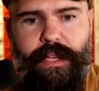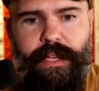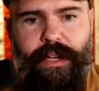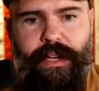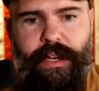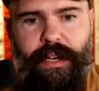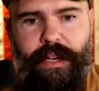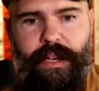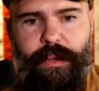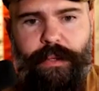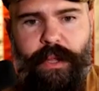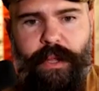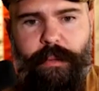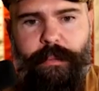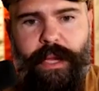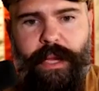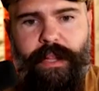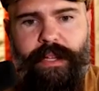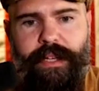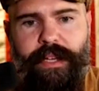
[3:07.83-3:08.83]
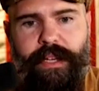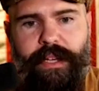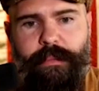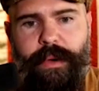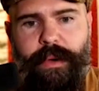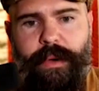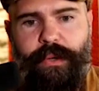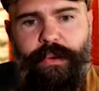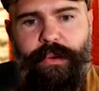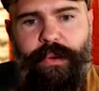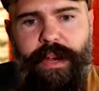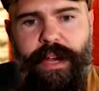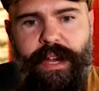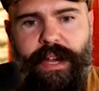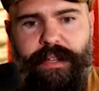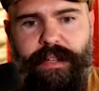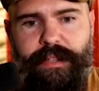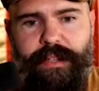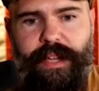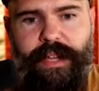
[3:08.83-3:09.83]
It was all about like Ichabod
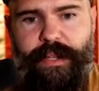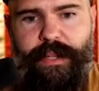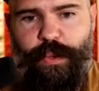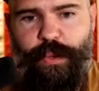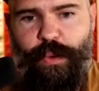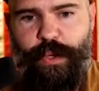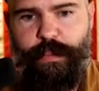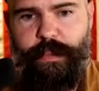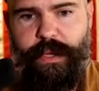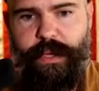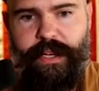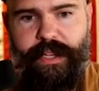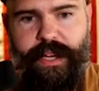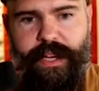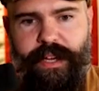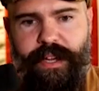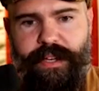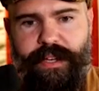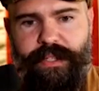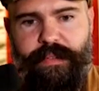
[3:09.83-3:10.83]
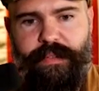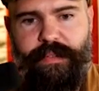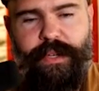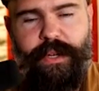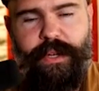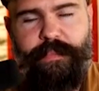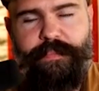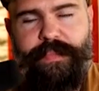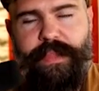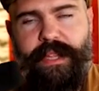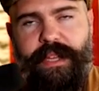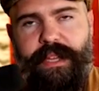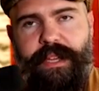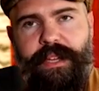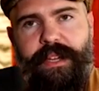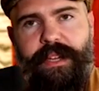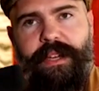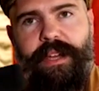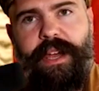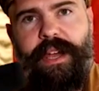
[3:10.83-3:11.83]
Crane and Headless Horseman and that kind of stuff.
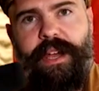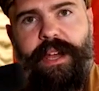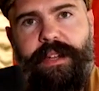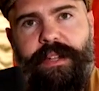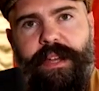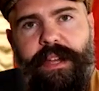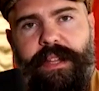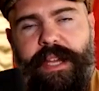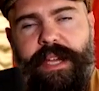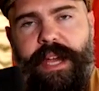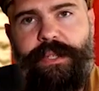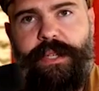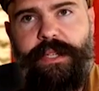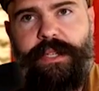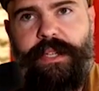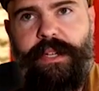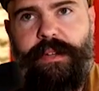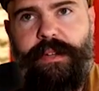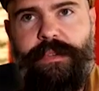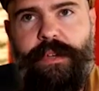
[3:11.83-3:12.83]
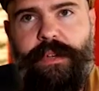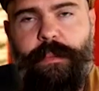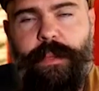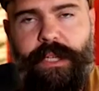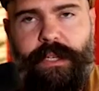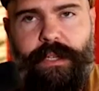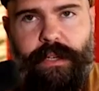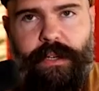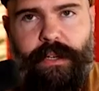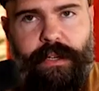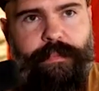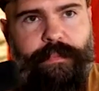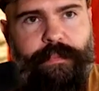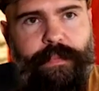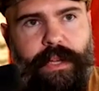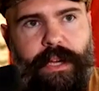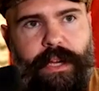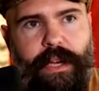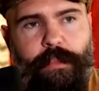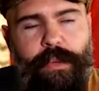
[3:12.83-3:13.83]
And they actually did a filming here,
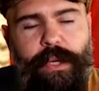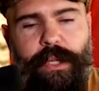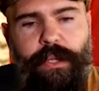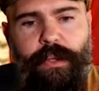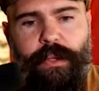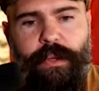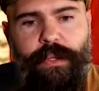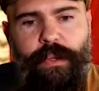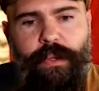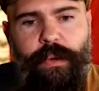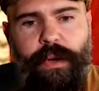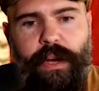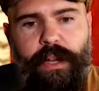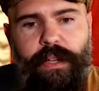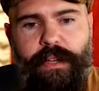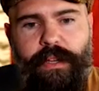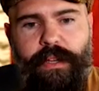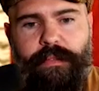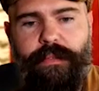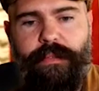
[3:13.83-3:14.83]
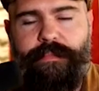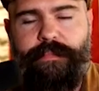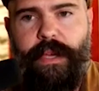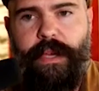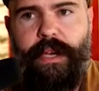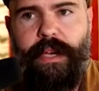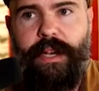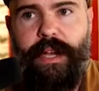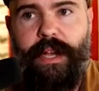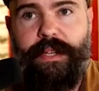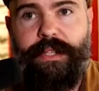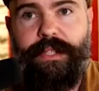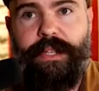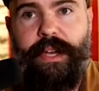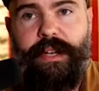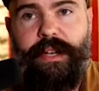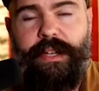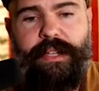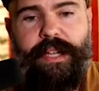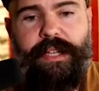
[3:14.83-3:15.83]
pretty close to where I live. And I
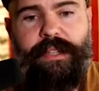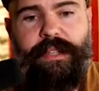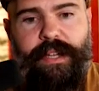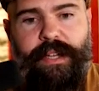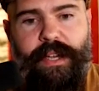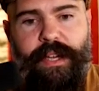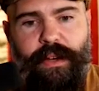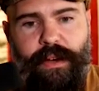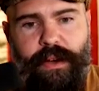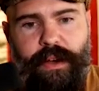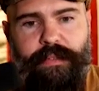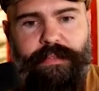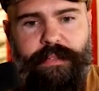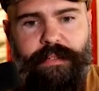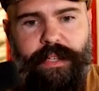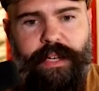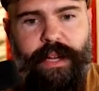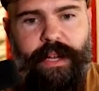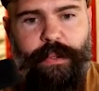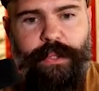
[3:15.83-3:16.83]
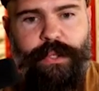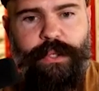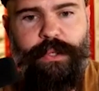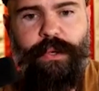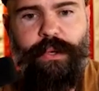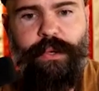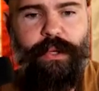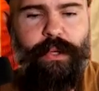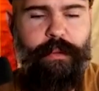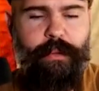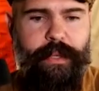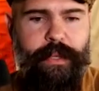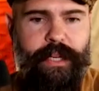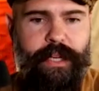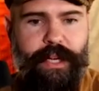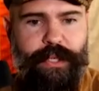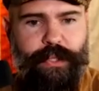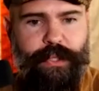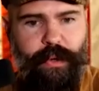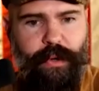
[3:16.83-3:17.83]
decided to take the day off, and I was just going to go be an
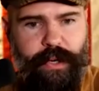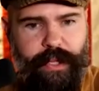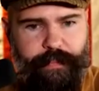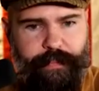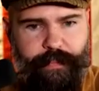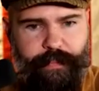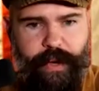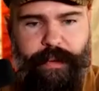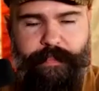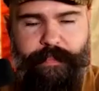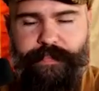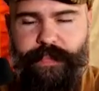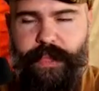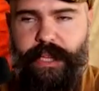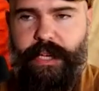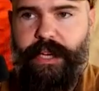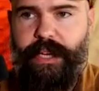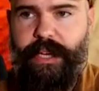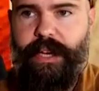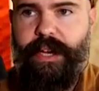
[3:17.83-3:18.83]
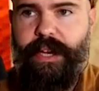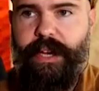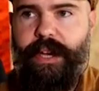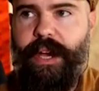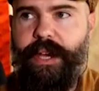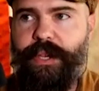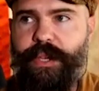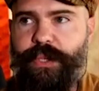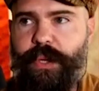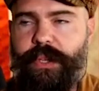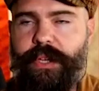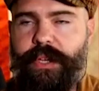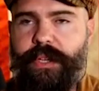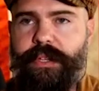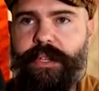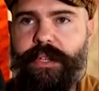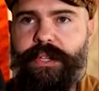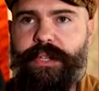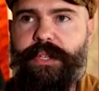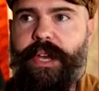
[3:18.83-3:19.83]
extra on it, right? And so
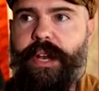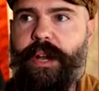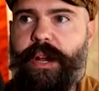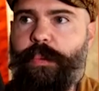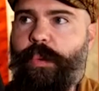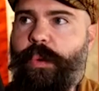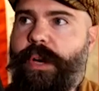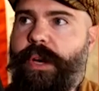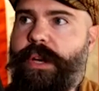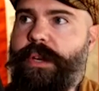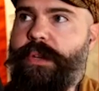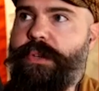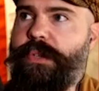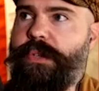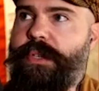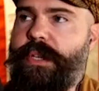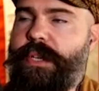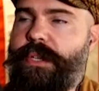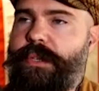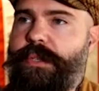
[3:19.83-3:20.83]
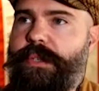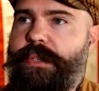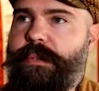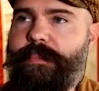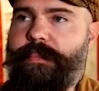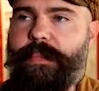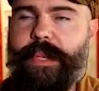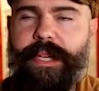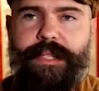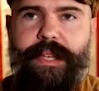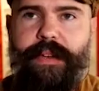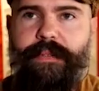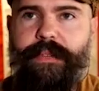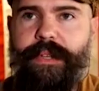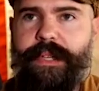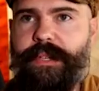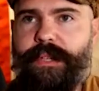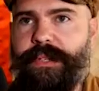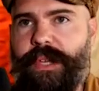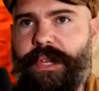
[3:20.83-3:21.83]
the setup was it's like
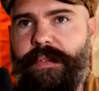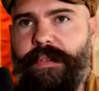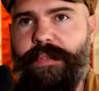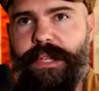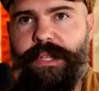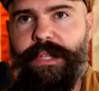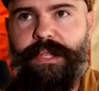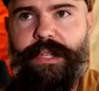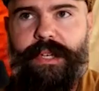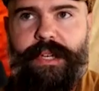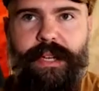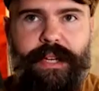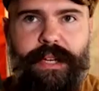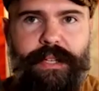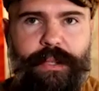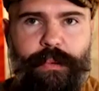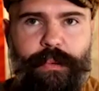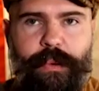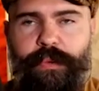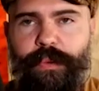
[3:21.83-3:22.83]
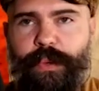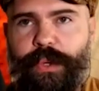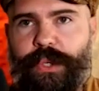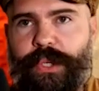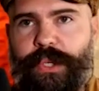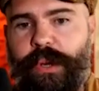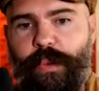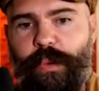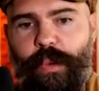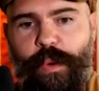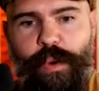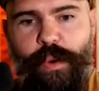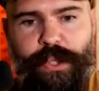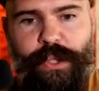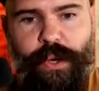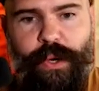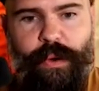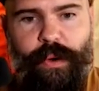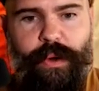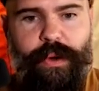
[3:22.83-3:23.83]
1776, the Revolutionary War is
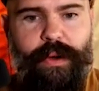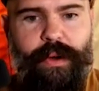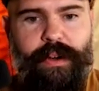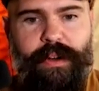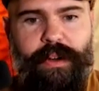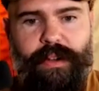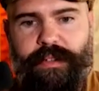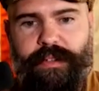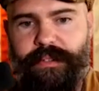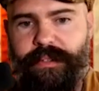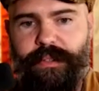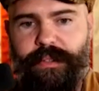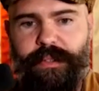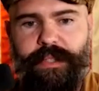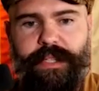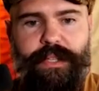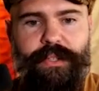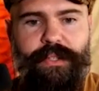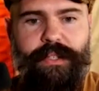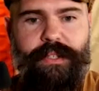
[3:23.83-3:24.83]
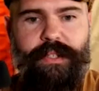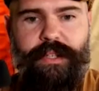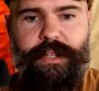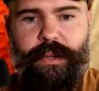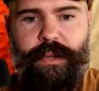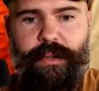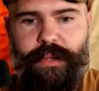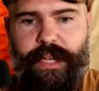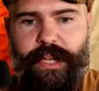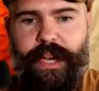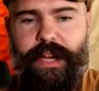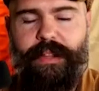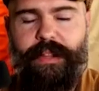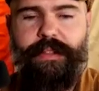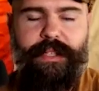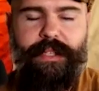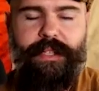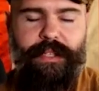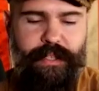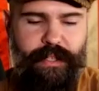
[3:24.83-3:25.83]
going on. It's you got
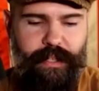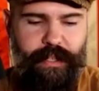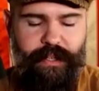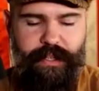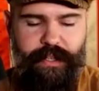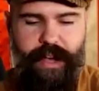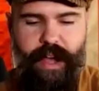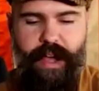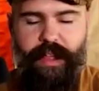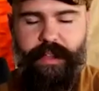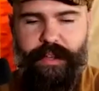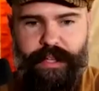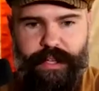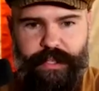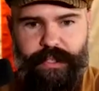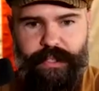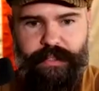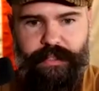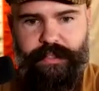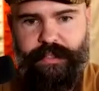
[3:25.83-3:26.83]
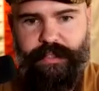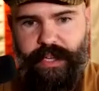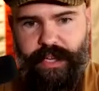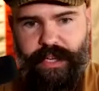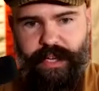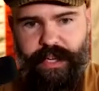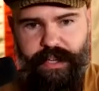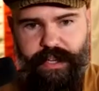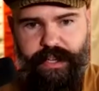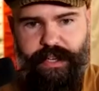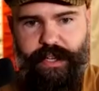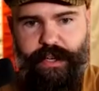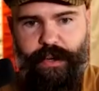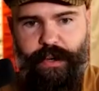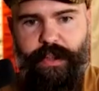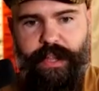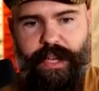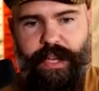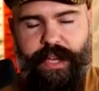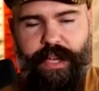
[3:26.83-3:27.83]
the colonists and
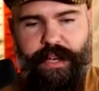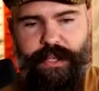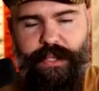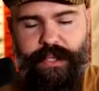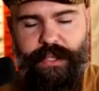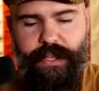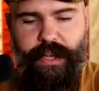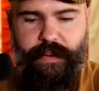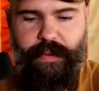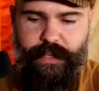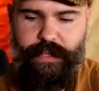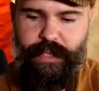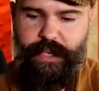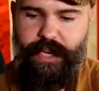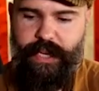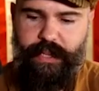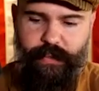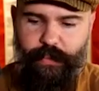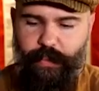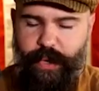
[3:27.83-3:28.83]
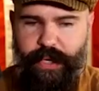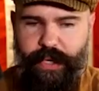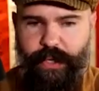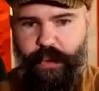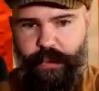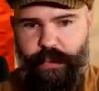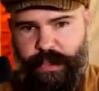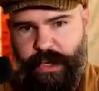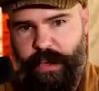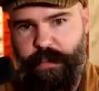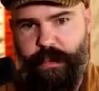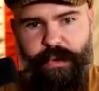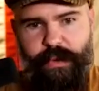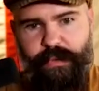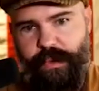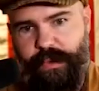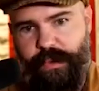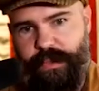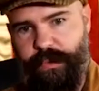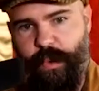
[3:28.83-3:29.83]
all that kind of stuff, and then you got the redcoats coming
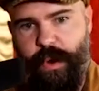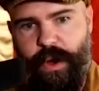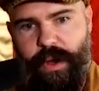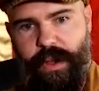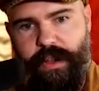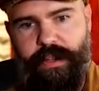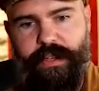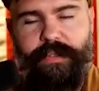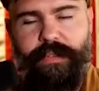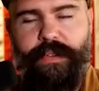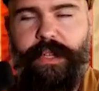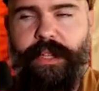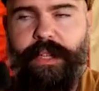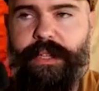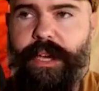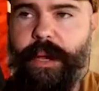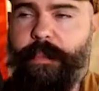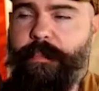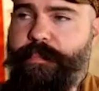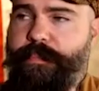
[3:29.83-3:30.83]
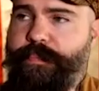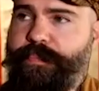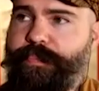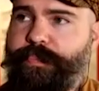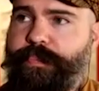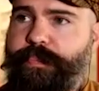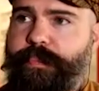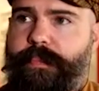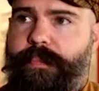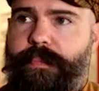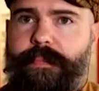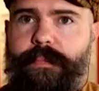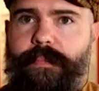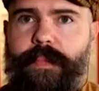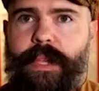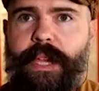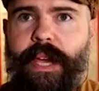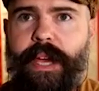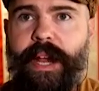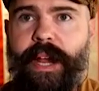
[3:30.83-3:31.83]
over the wall and everything like that.
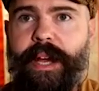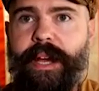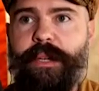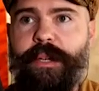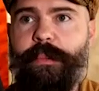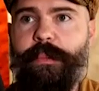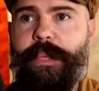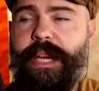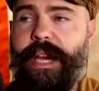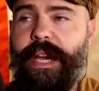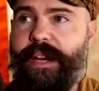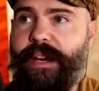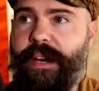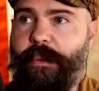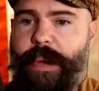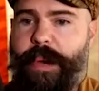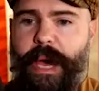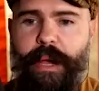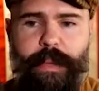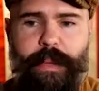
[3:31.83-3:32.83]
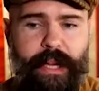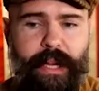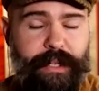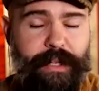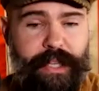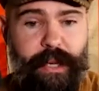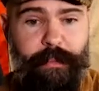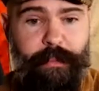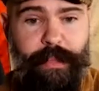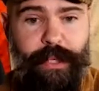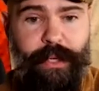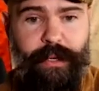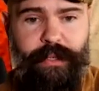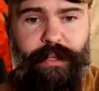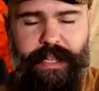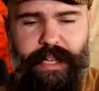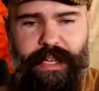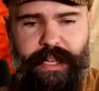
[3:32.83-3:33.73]
And I got to be a mountain man because I had a beard.